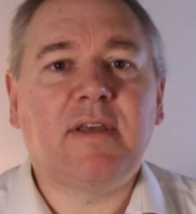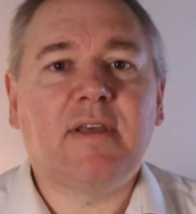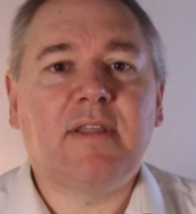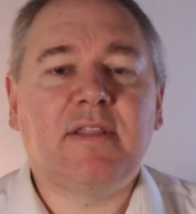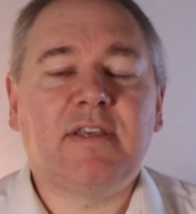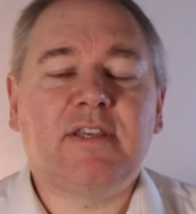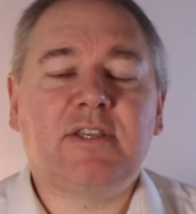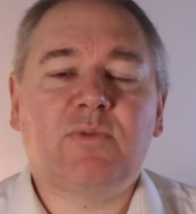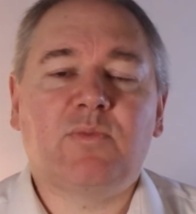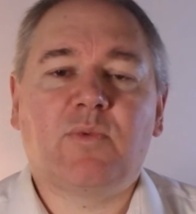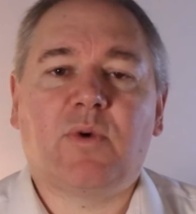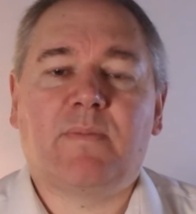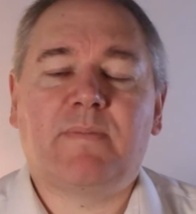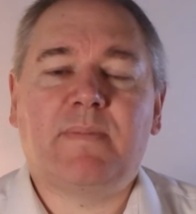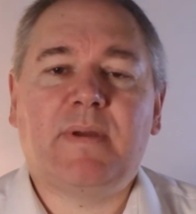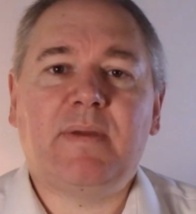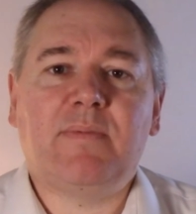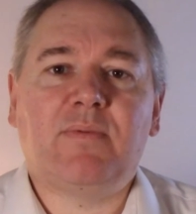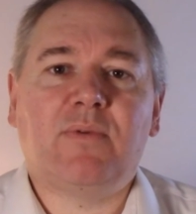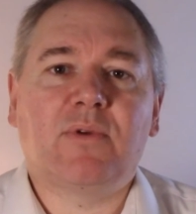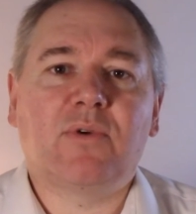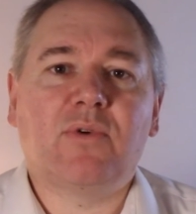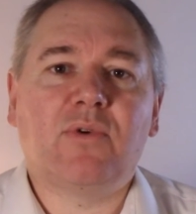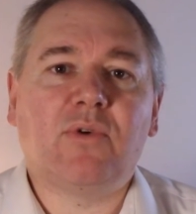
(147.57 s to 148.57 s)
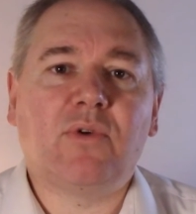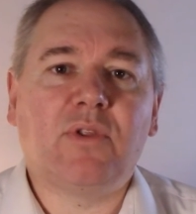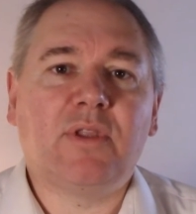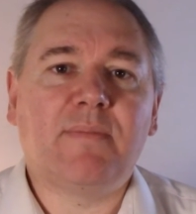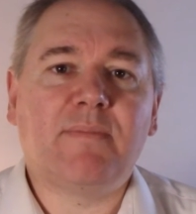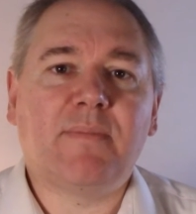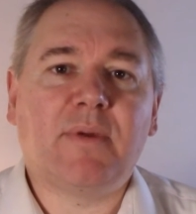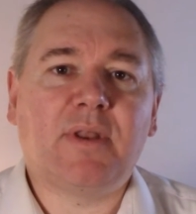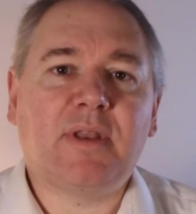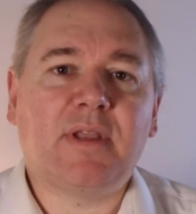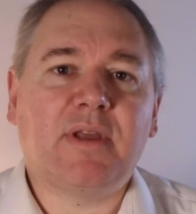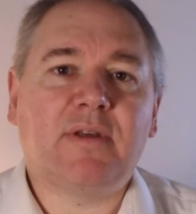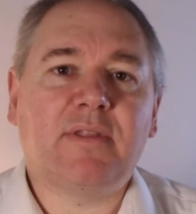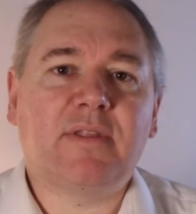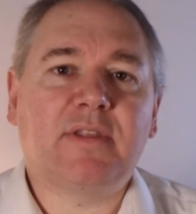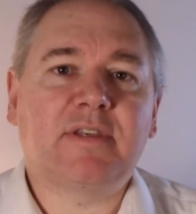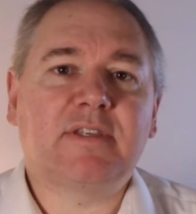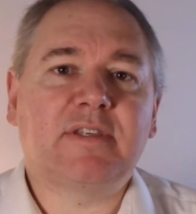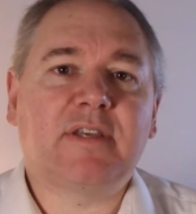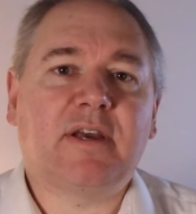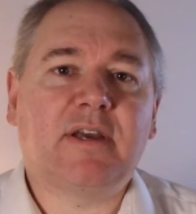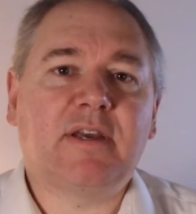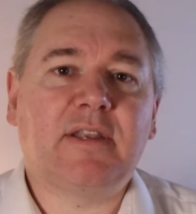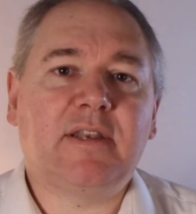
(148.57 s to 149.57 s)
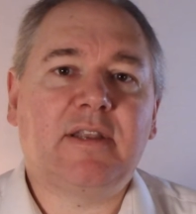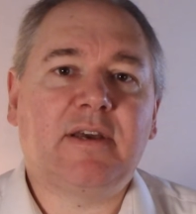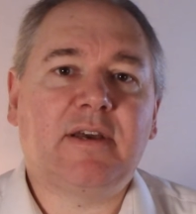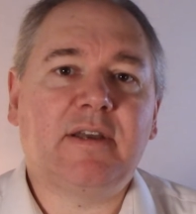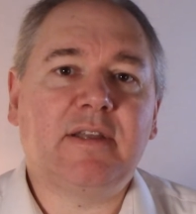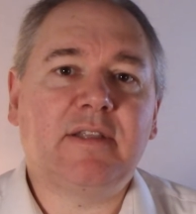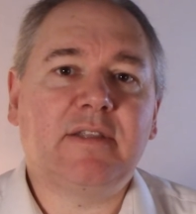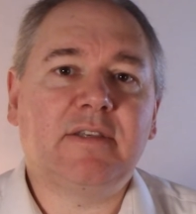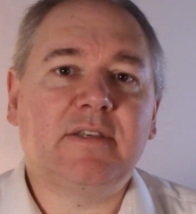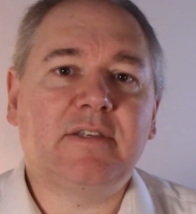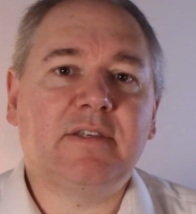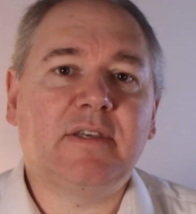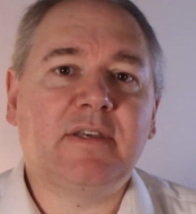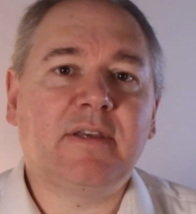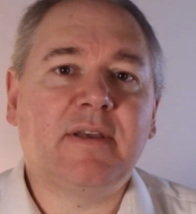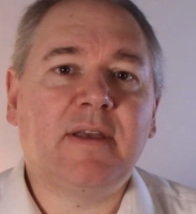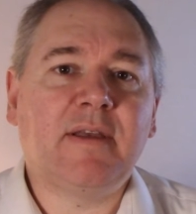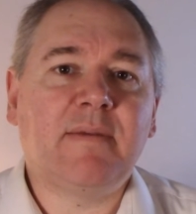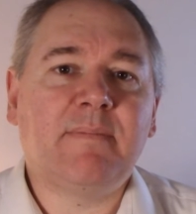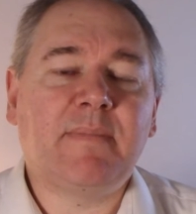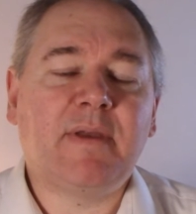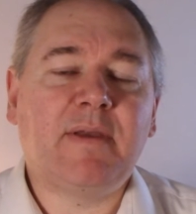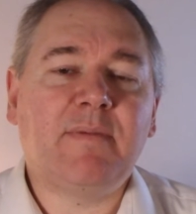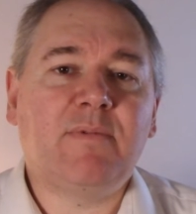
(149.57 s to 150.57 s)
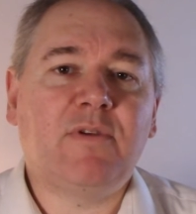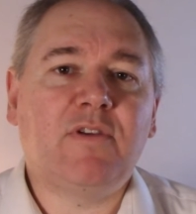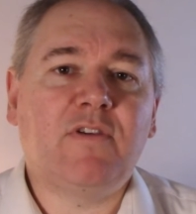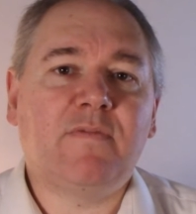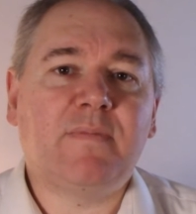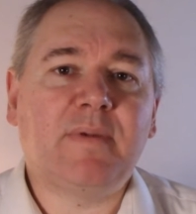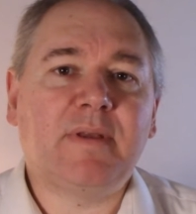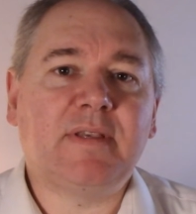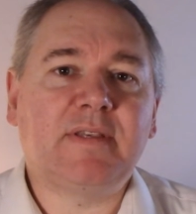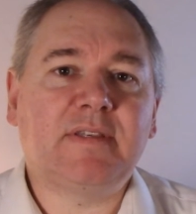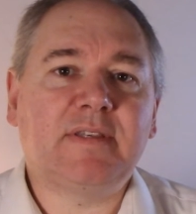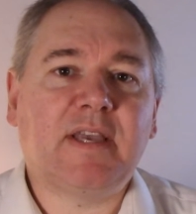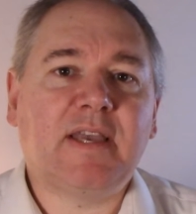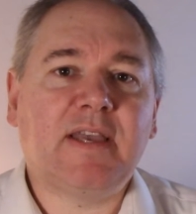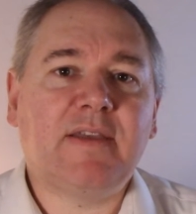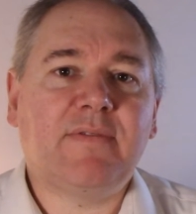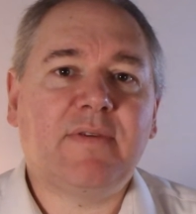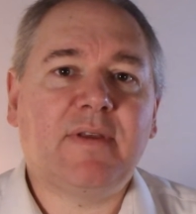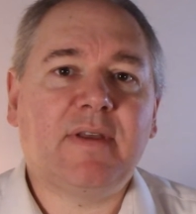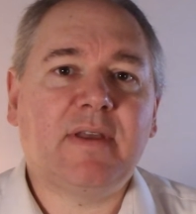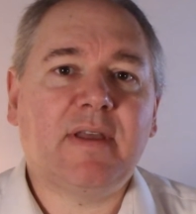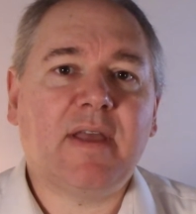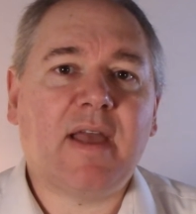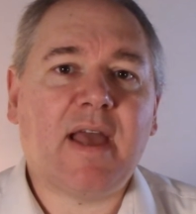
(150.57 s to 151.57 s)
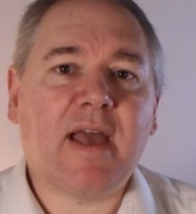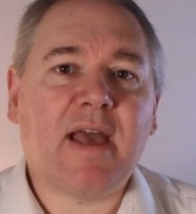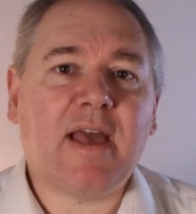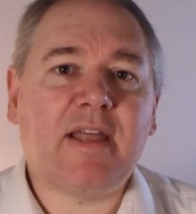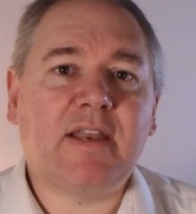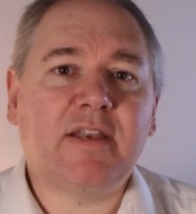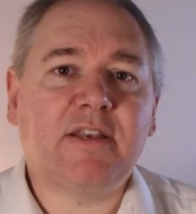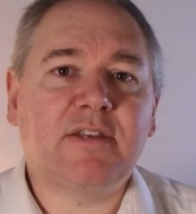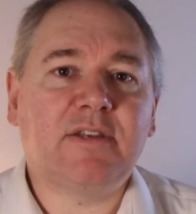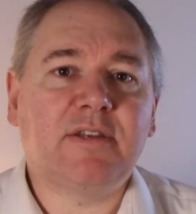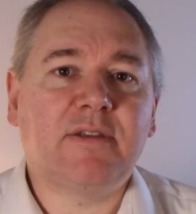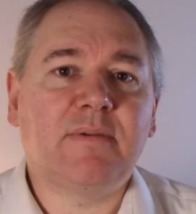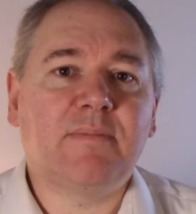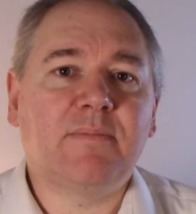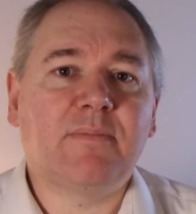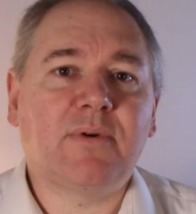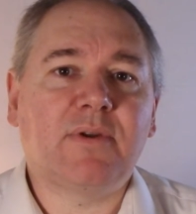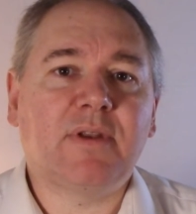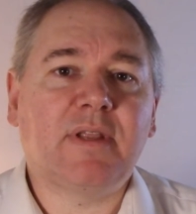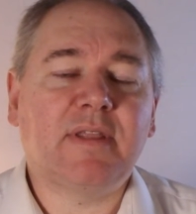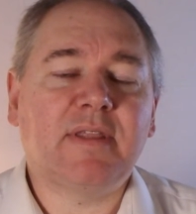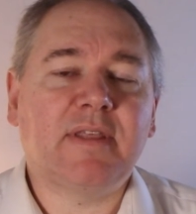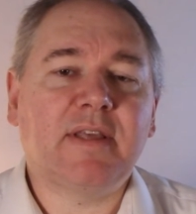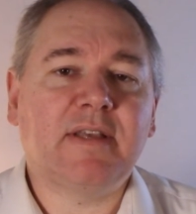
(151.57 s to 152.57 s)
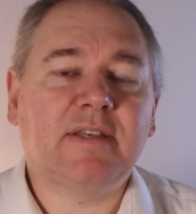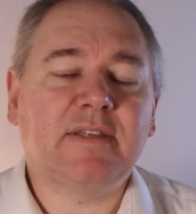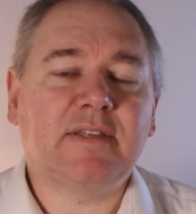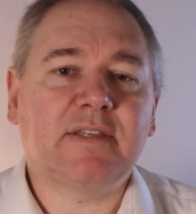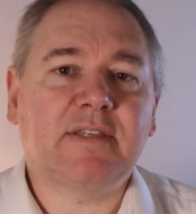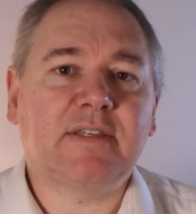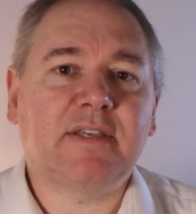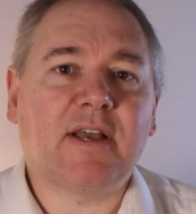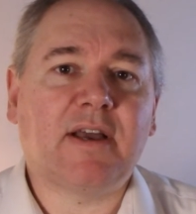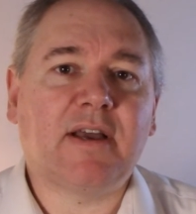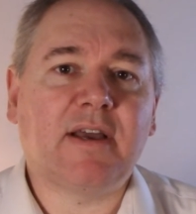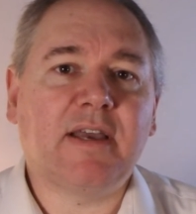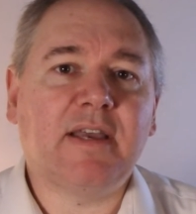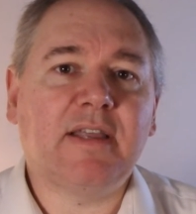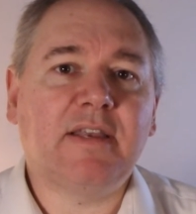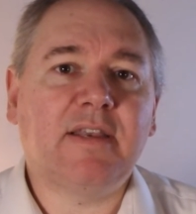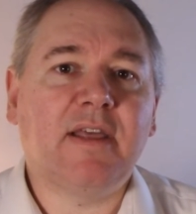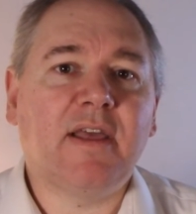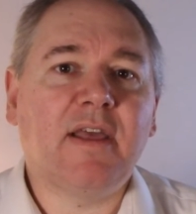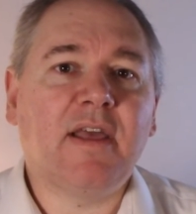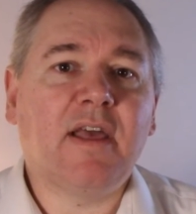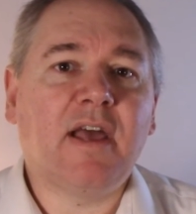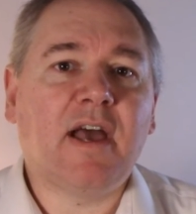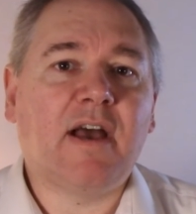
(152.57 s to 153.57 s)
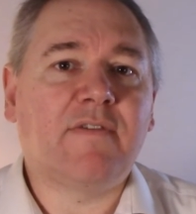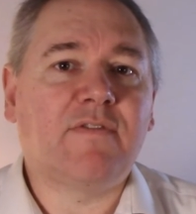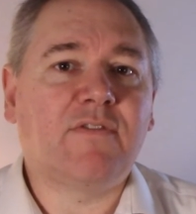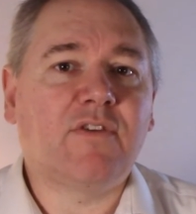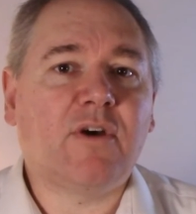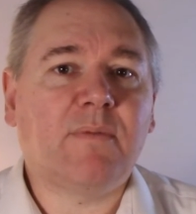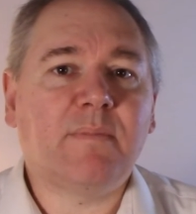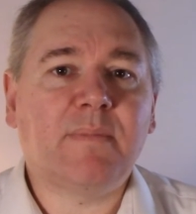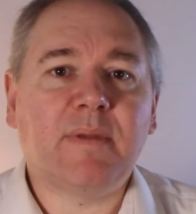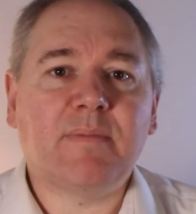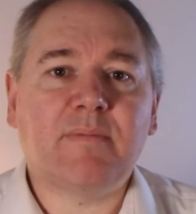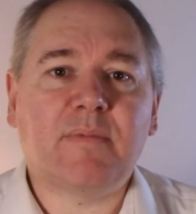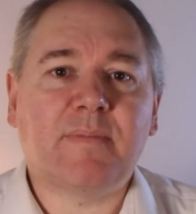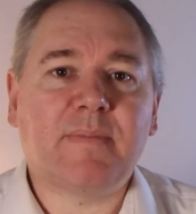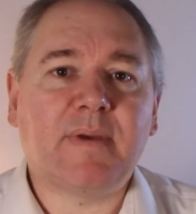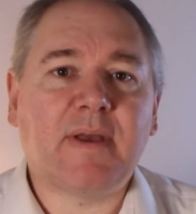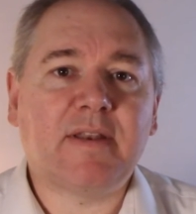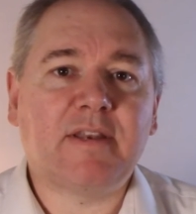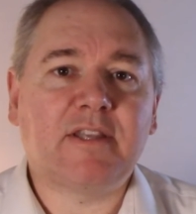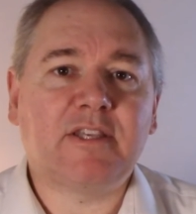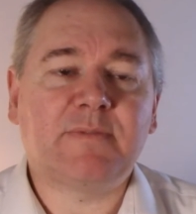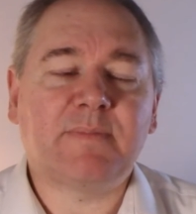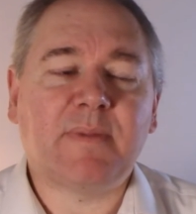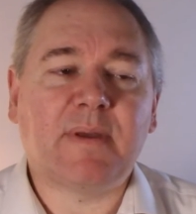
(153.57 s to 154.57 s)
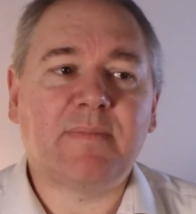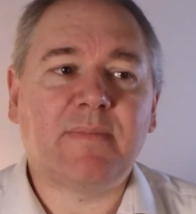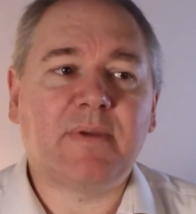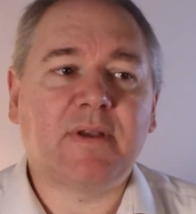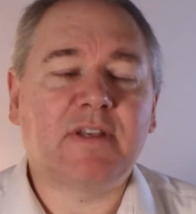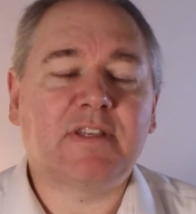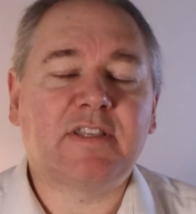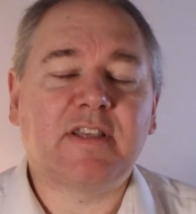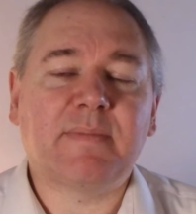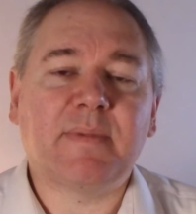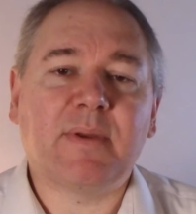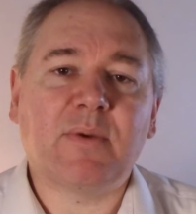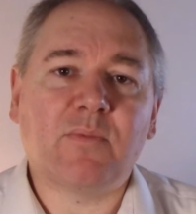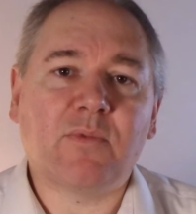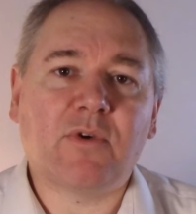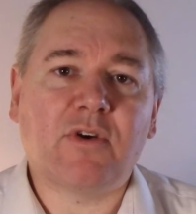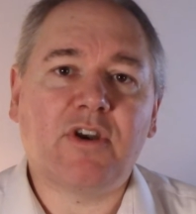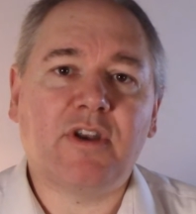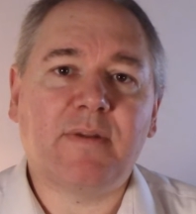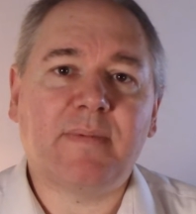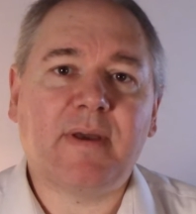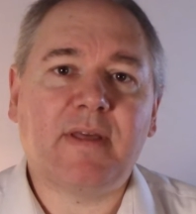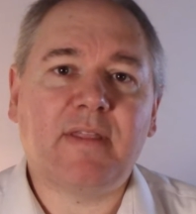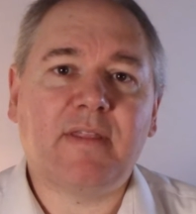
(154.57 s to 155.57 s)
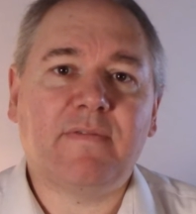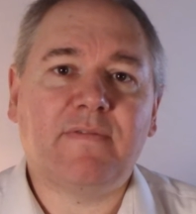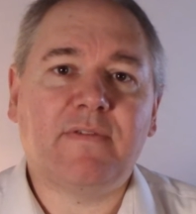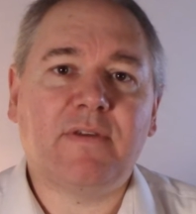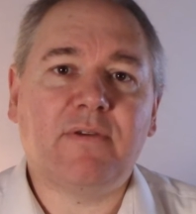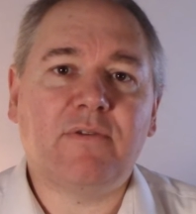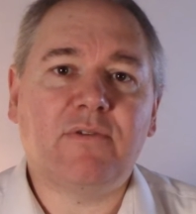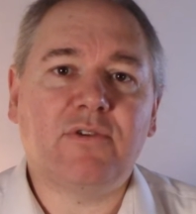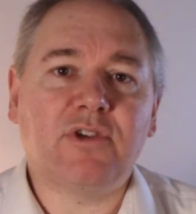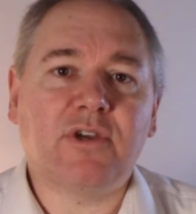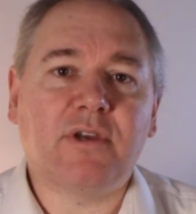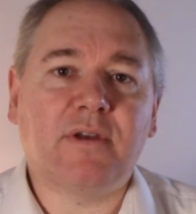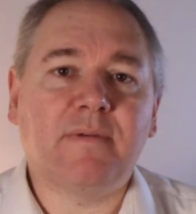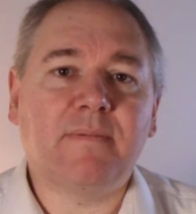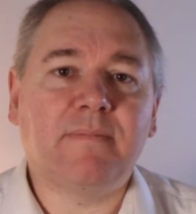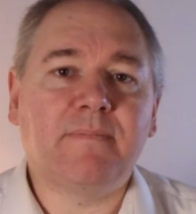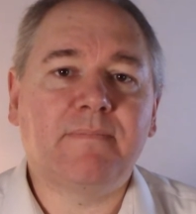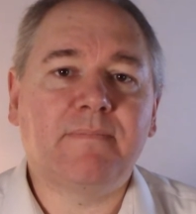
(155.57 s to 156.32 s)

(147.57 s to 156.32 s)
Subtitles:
This is what people call the money on the sidelines. People who have been saving and putting things aside have not been prepared to spend because they've been worried about the future.